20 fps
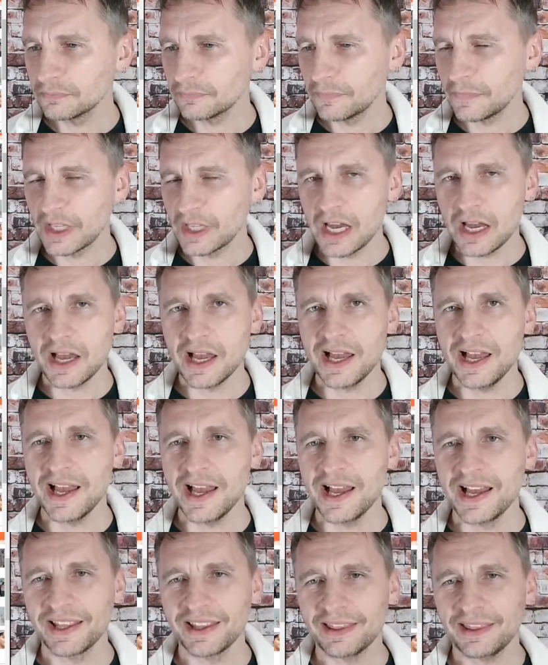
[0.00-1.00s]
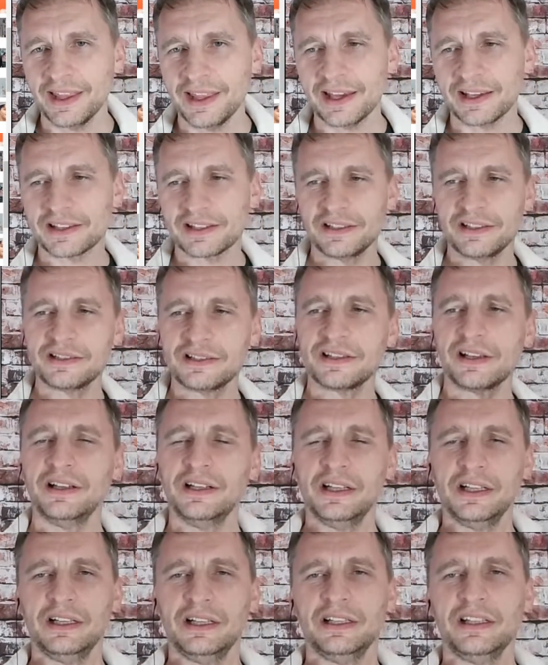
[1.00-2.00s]
Thanks, Lisa.
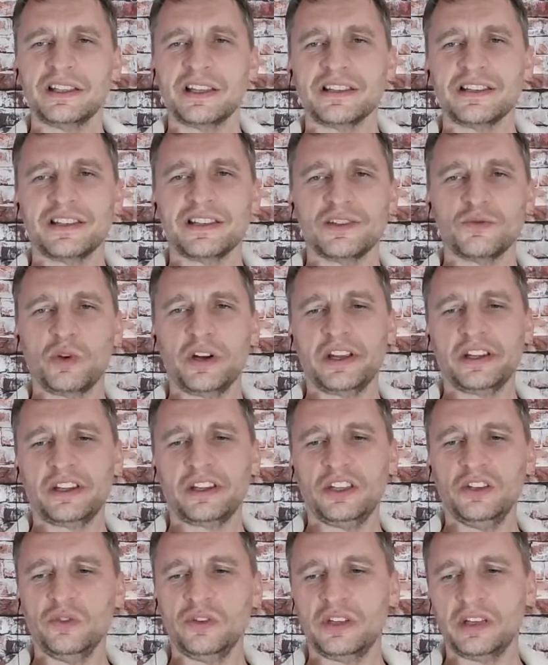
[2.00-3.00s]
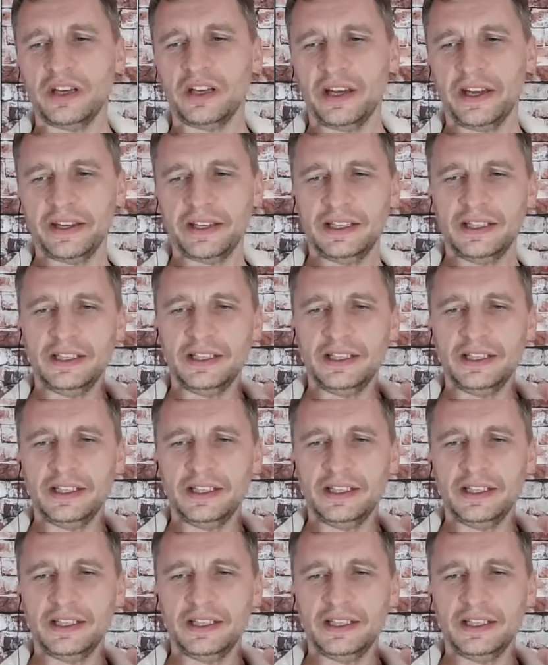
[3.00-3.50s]
Lisa says, what a cute tie.